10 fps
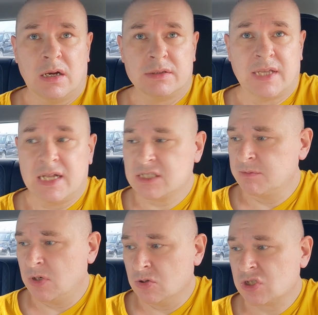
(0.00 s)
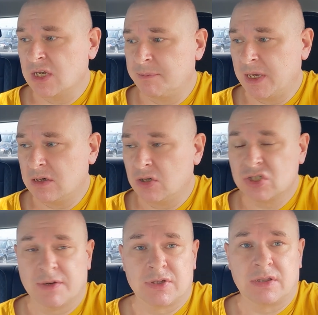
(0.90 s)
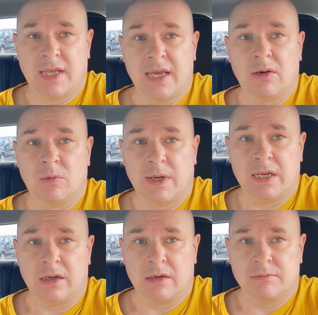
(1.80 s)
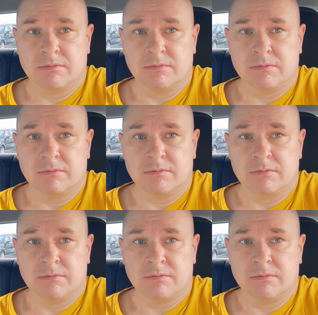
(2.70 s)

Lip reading: That's mostly because of the tailwind.